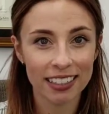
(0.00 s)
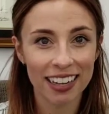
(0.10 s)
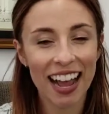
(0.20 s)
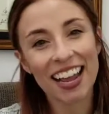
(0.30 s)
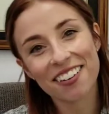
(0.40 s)

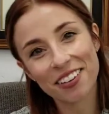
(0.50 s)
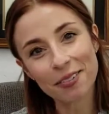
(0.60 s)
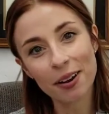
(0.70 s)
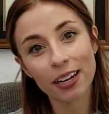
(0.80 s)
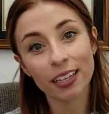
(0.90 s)
Hi
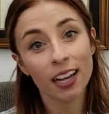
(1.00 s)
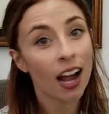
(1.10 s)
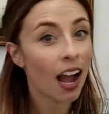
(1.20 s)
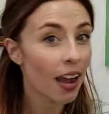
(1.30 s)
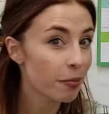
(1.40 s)
everyone,
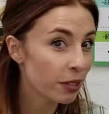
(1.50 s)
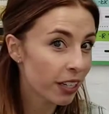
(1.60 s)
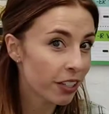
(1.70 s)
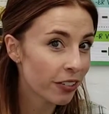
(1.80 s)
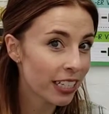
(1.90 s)
I'm
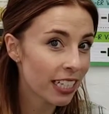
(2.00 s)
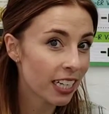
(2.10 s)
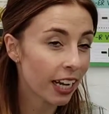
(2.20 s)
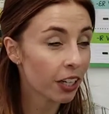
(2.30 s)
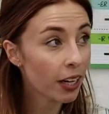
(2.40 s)
Señorita
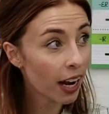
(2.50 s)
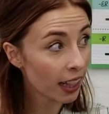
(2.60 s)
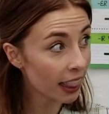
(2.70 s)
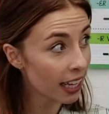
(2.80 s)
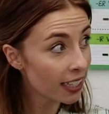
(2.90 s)
Tyner
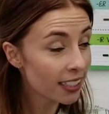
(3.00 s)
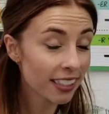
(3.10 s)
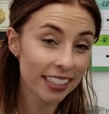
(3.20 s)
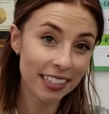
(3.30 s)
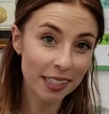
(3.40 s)
and
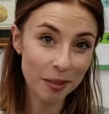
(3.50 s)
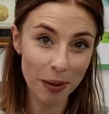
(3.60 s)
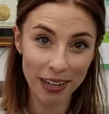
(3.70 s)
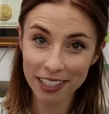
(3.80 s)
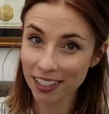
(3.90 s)
this is the
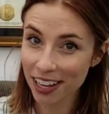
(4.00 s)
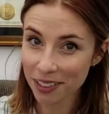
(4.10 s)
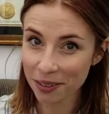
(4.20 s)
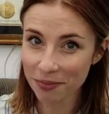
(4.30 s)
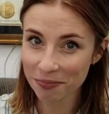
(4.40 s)
Spanish
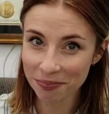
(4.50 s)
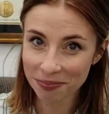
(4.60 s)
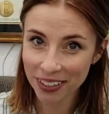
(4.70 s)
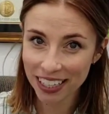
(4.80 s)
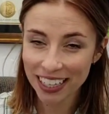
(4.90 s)
classroom.
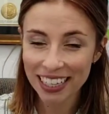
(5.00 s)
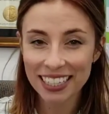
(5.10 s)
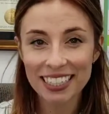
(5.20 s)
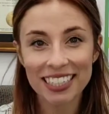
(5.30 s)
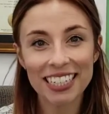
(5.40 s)

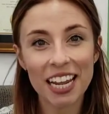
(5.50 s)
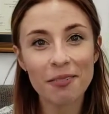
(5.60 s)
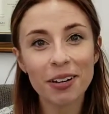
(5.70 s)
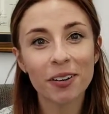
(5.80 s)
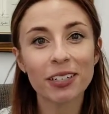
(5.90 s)
Today
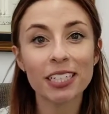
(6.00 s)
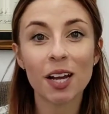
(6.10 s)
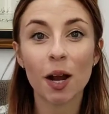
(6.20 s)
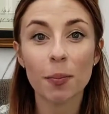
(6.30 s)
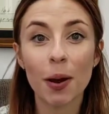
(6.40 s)
we are going to
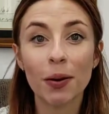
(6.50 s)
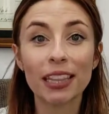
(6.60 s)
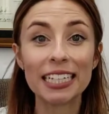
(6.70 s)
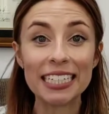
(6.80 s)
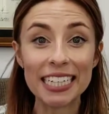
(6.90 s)
talk about
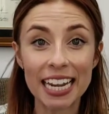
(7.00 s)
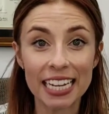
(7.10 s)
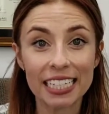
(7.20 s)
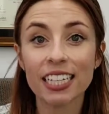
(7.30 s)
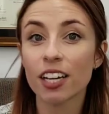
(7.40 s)
the
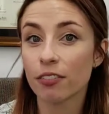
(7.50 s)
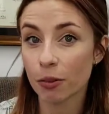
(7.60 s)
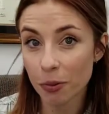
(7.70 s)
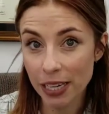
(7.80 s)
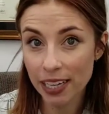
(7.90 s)
days of the
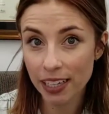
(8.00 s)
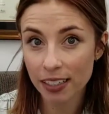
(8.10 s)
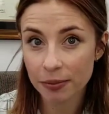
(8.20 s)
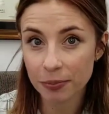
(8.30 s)
week.